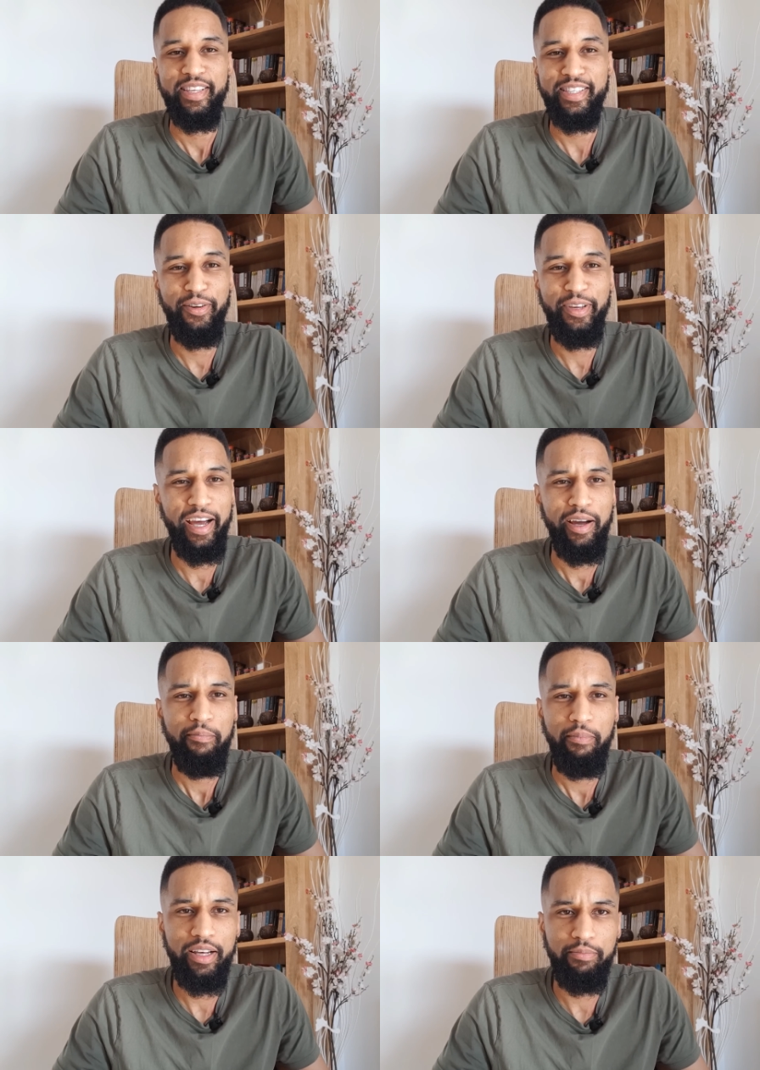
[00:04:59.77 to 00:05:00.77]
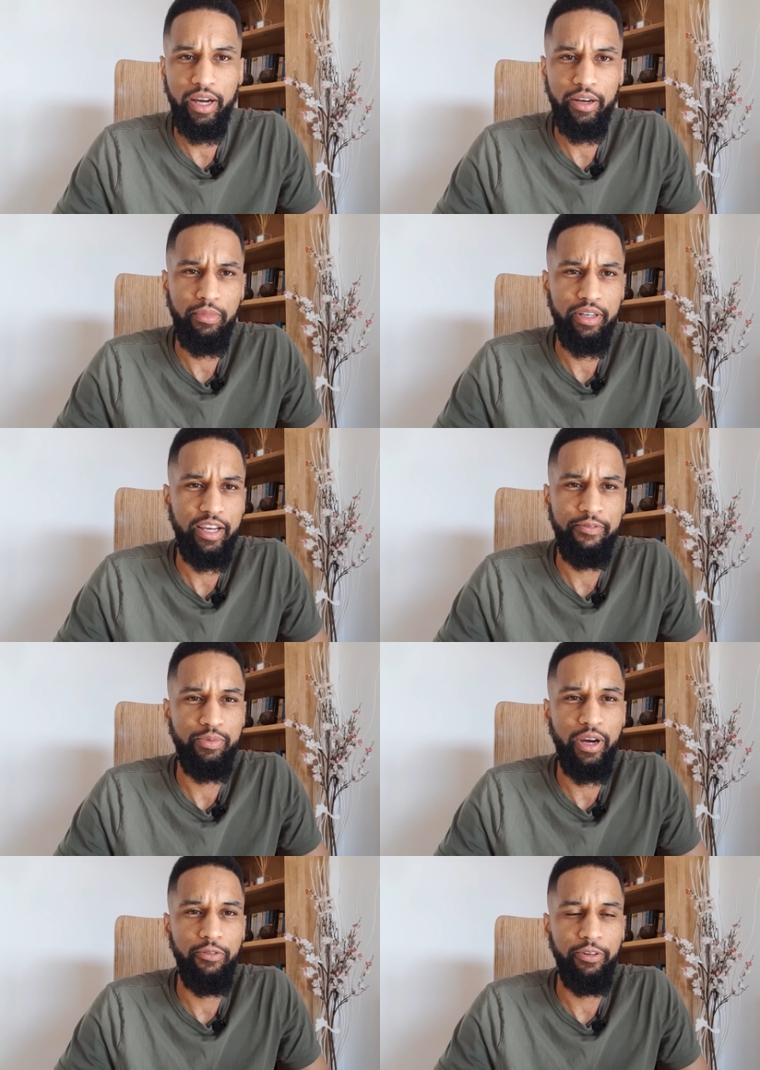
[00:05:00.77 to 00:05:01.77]
So yeah, my
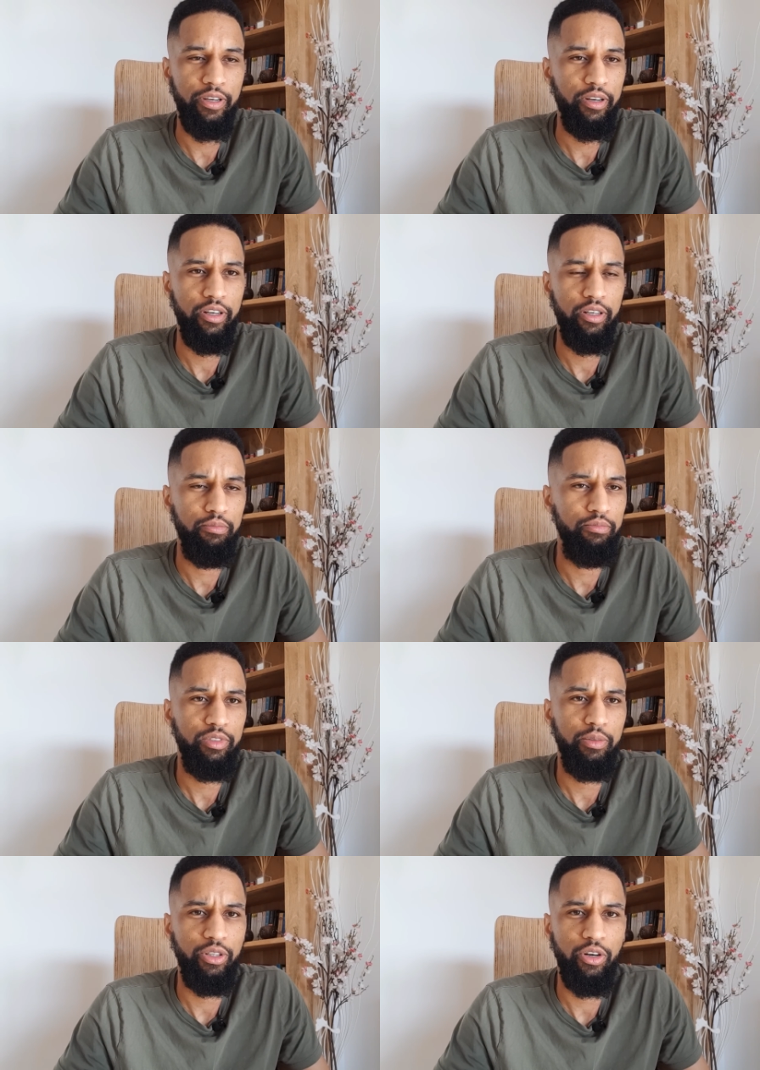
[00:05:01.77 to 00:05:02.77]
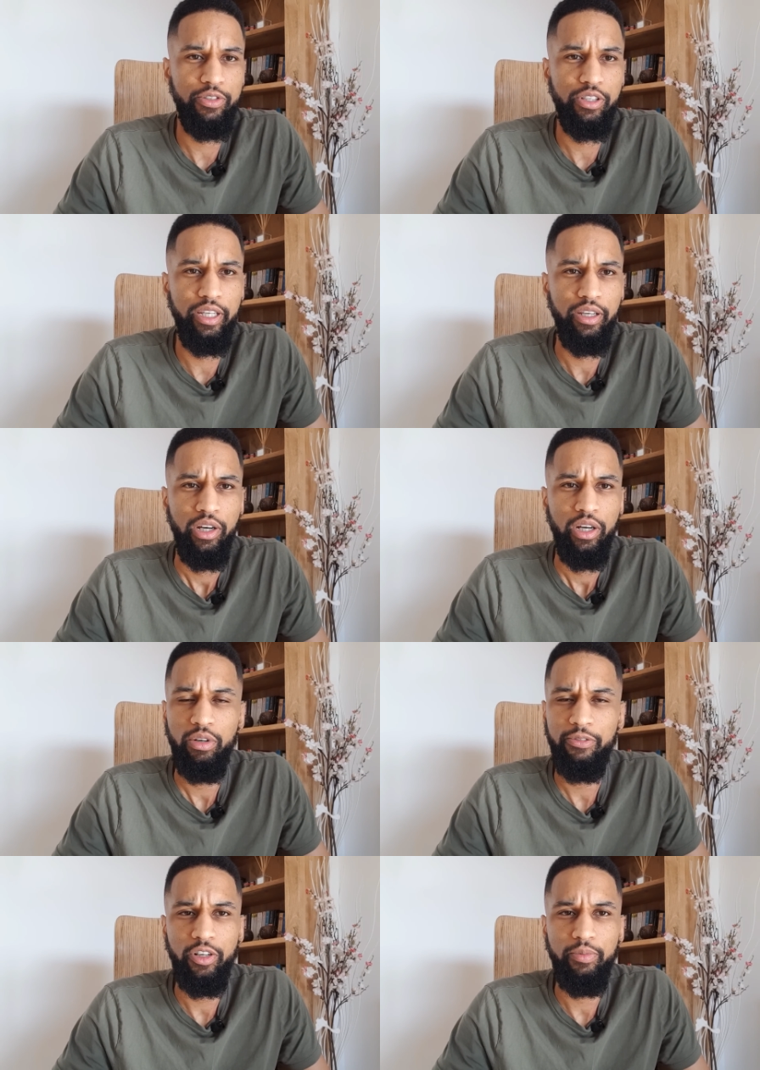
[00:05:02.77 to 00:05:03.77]
savings were healthy. I mean, obviously
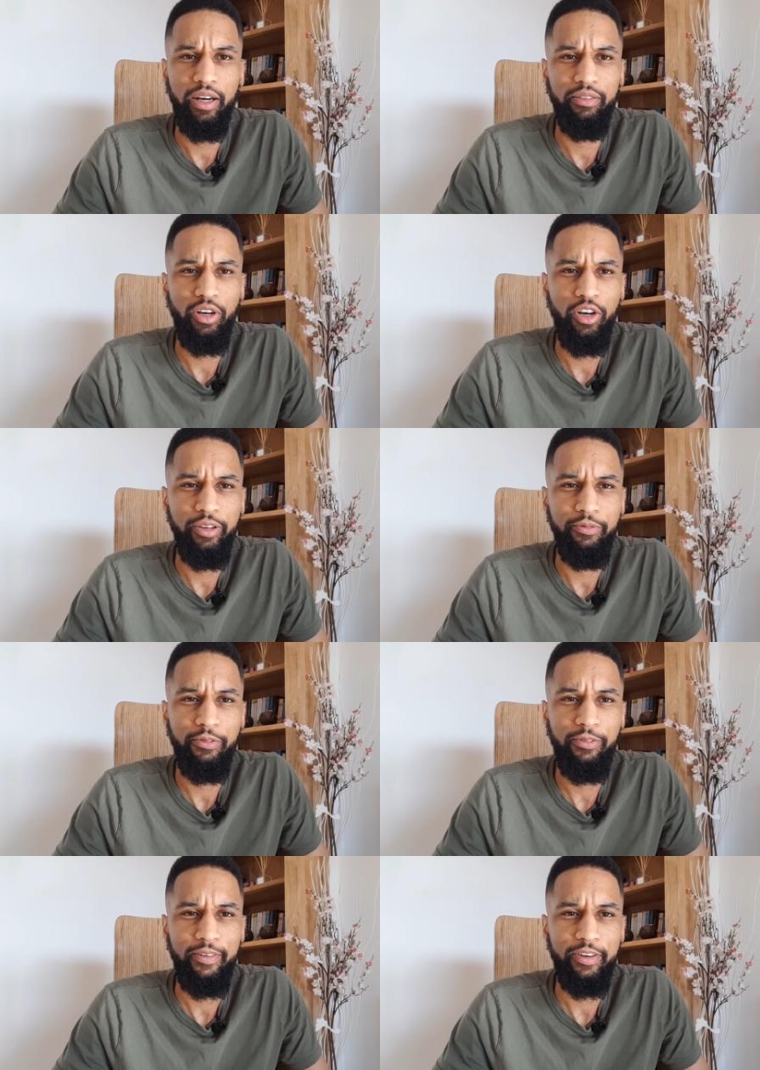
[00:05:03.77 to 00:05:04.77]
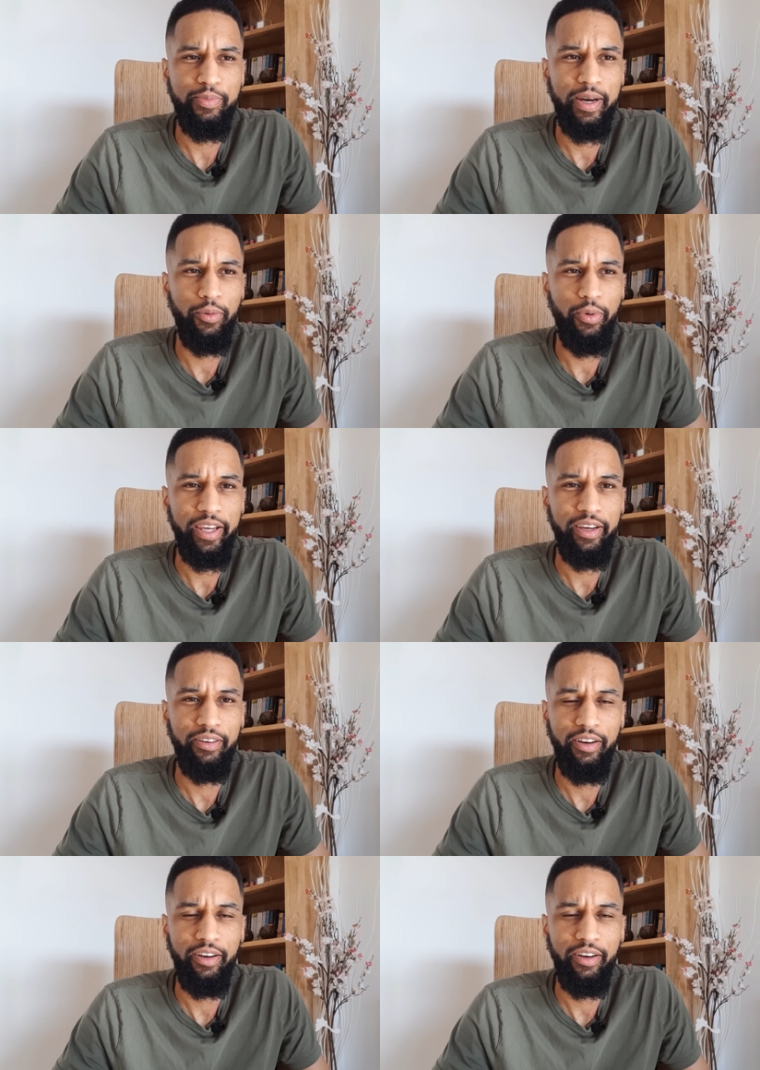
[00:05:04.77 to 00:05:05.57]
with Uber earning £500 a week